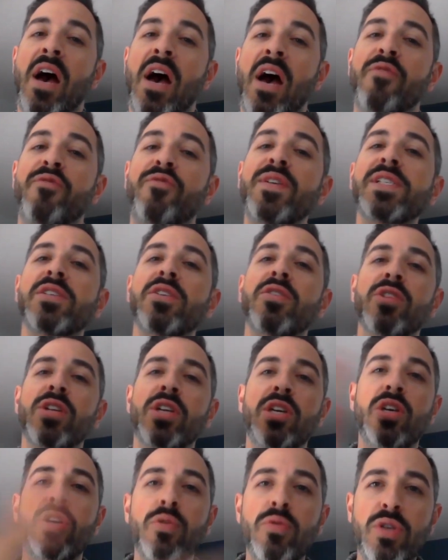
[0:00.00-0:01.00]
a visitor
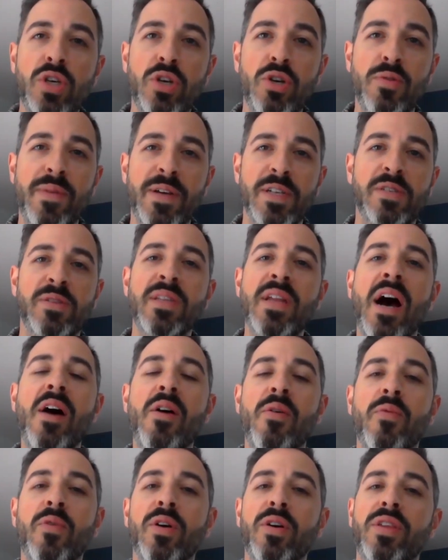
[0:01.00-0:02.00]
to YouTube is
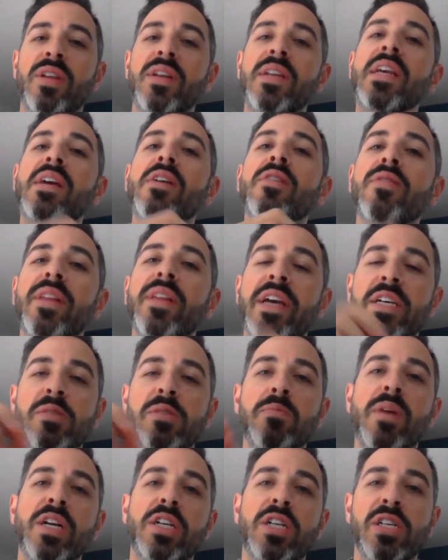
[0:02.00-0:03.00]
not worth nearly
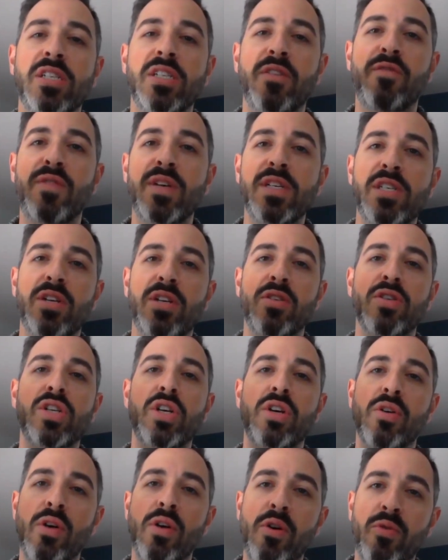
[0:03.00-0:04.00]
as much as a visitor
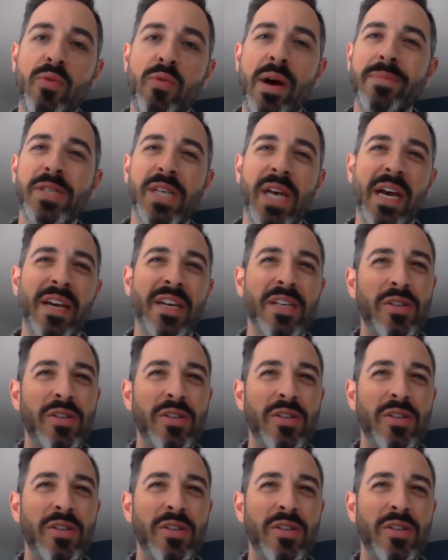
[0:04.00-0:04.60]
to your own website,